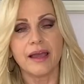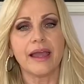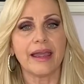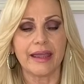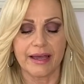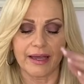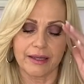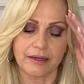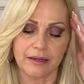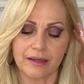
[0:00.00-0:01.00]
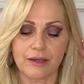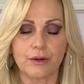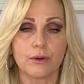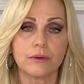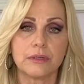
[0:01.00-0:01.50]
And, you
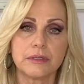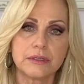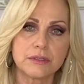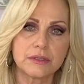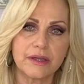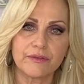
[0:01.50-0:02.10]
know, if